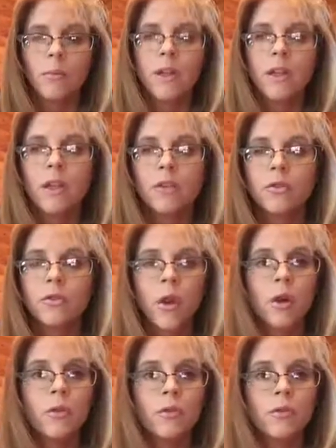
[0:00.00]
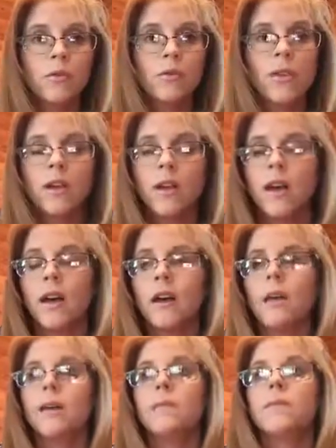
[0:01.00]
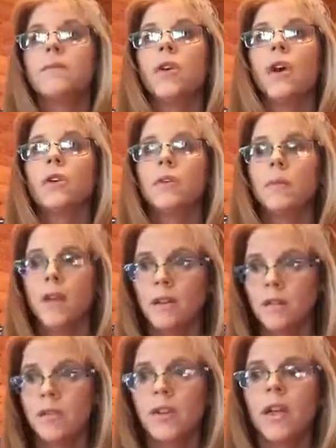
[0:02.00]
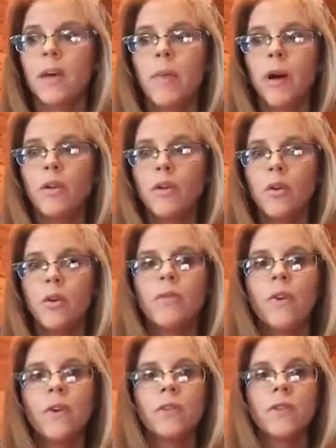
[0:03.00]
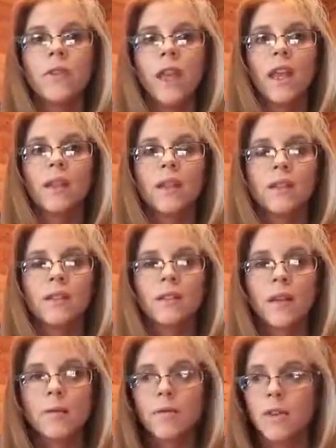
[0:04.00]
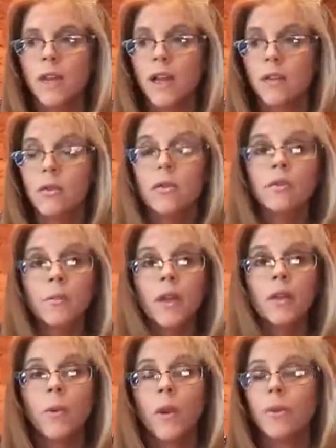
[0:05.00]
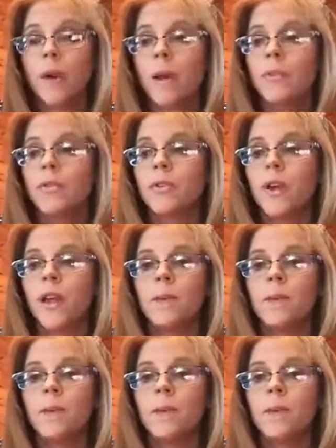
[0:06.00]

Billy Crone's documentary about UFOs and the alien deception to explain away the rapture.